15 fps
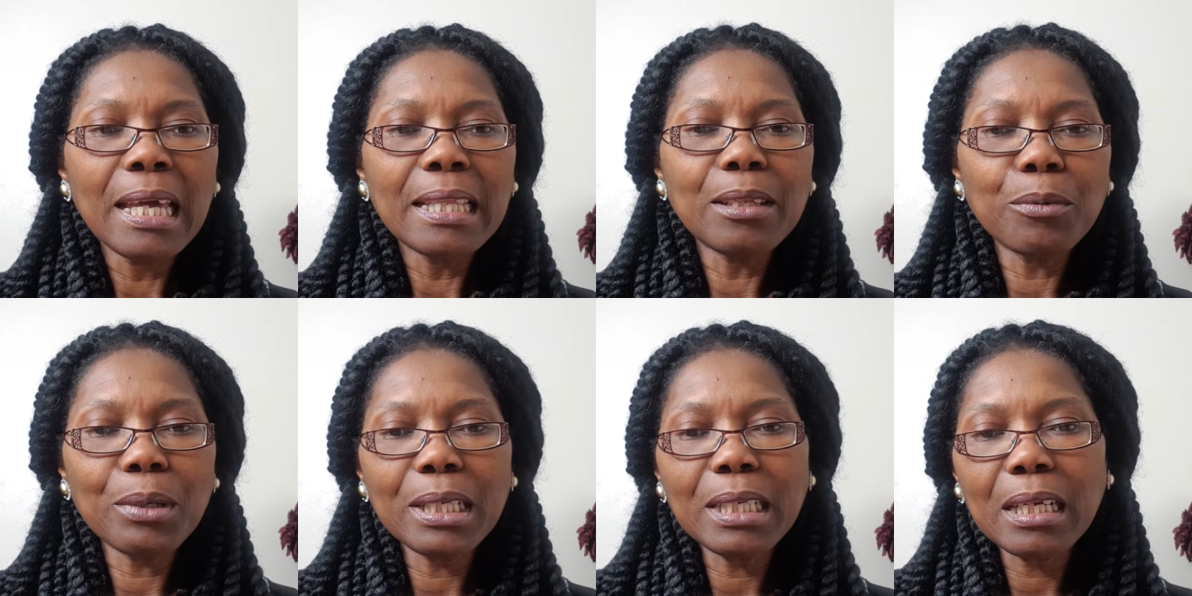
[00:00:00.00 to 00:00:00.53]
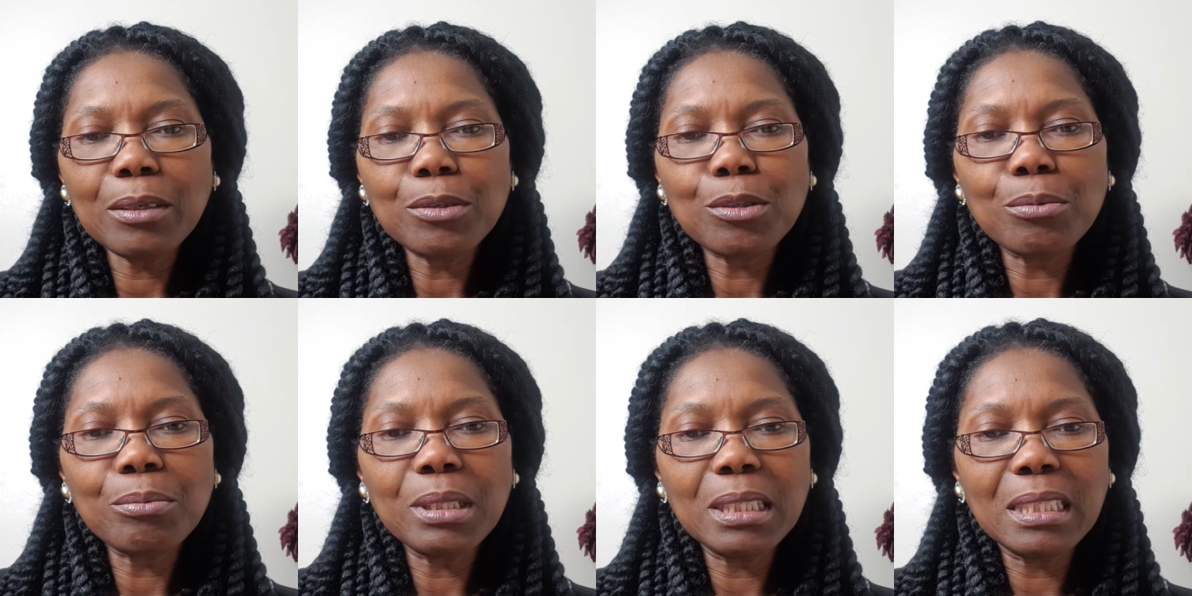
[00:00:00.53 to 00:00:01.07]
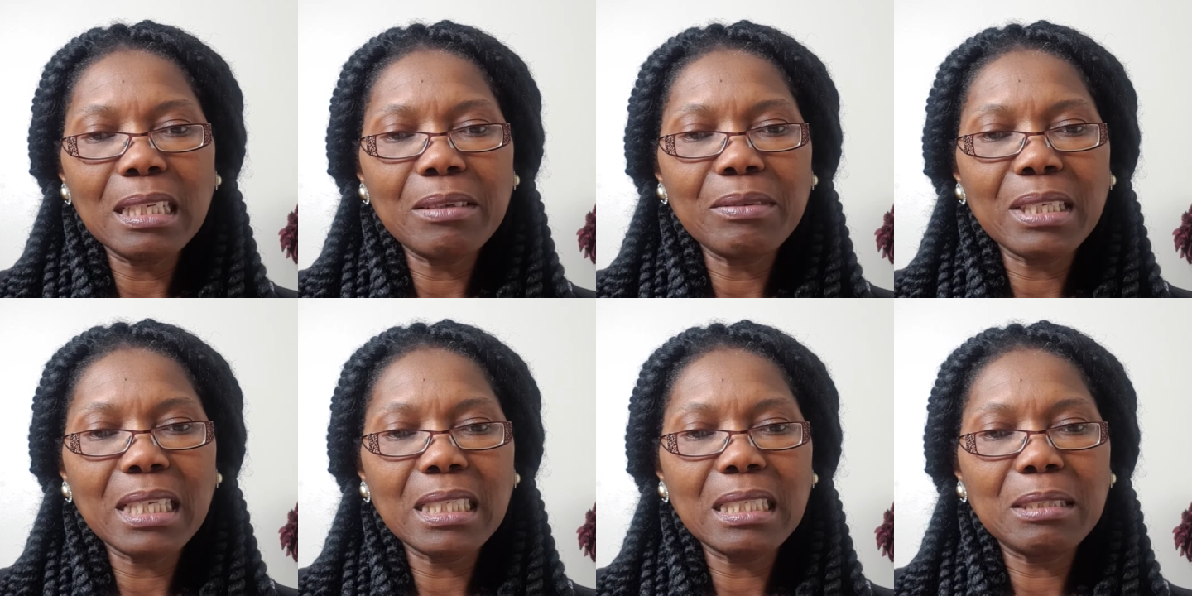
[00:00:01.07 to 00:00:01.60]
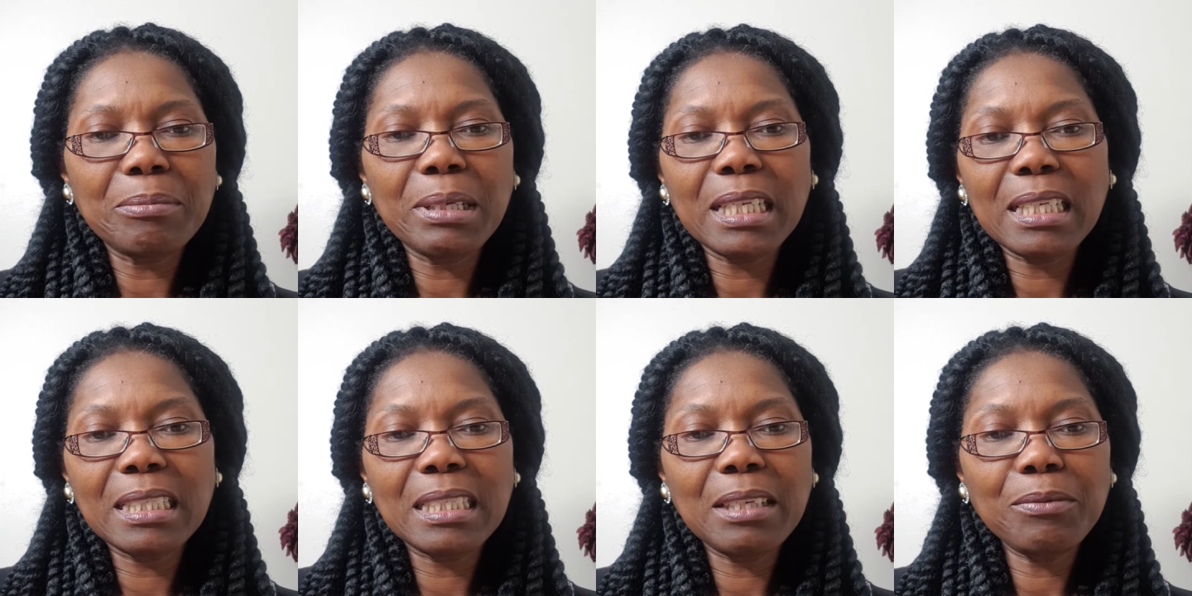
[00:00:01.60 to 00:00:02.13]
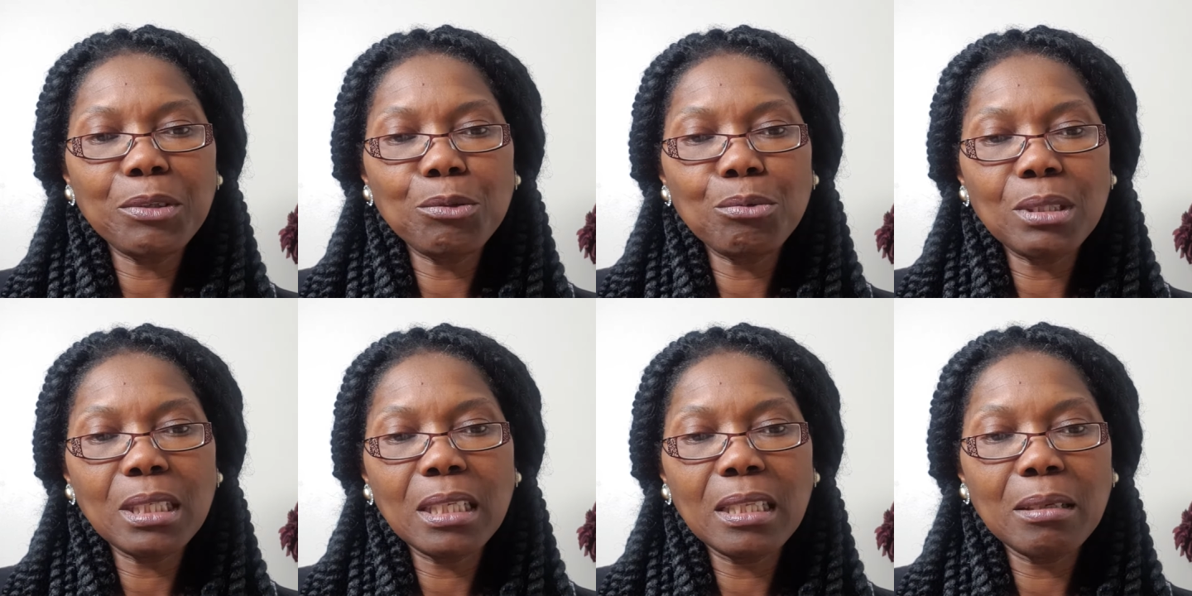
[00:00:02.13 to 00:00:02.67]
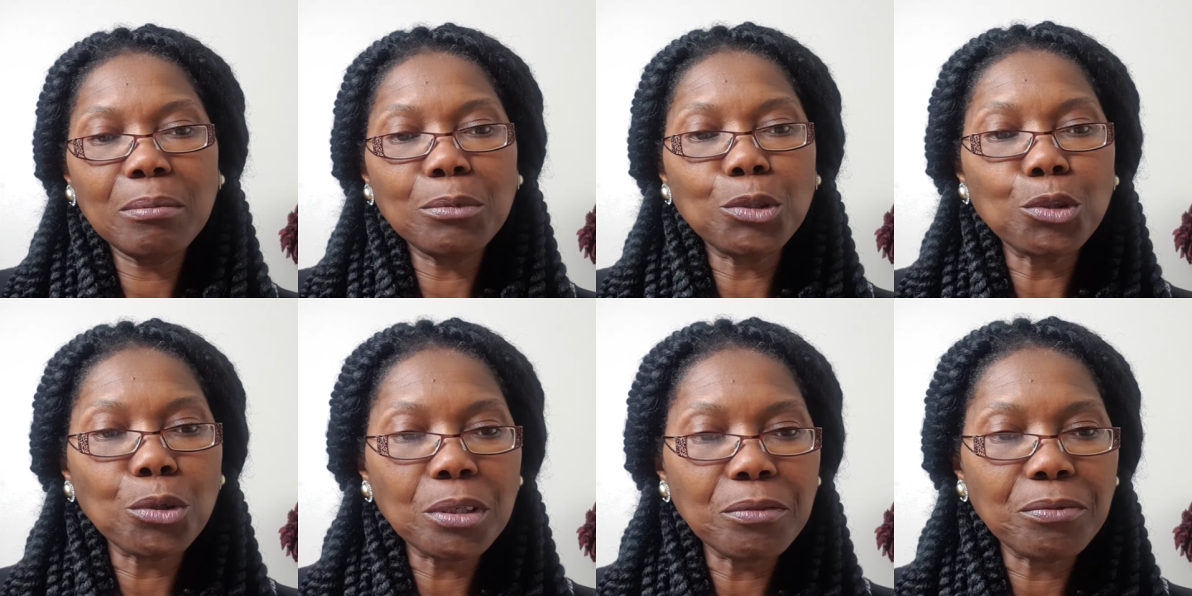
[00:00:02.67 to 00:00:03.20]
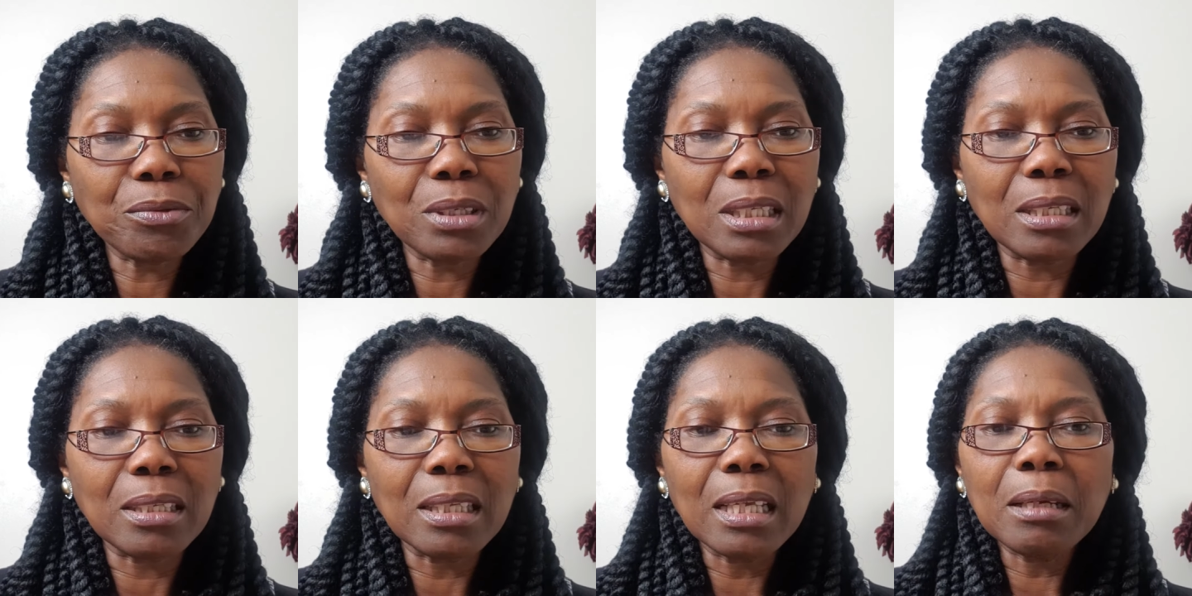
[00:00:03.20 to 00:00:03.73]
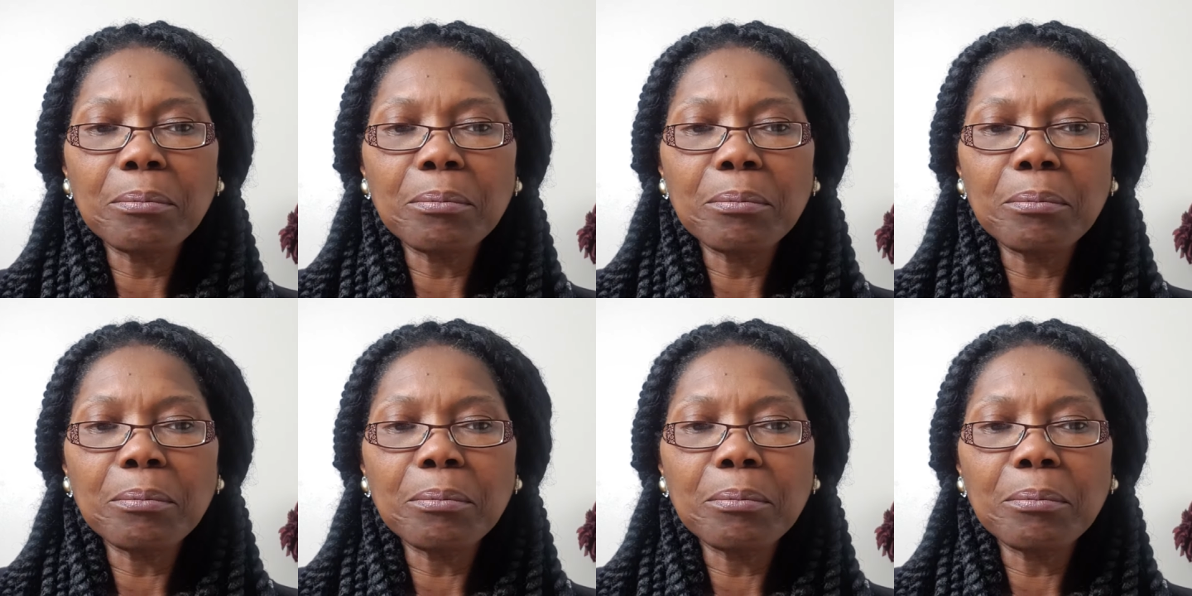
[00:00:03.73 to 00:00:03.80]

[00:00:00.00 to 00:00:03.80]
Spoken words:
They went out to meet David and his men, and David greeted them joyfully.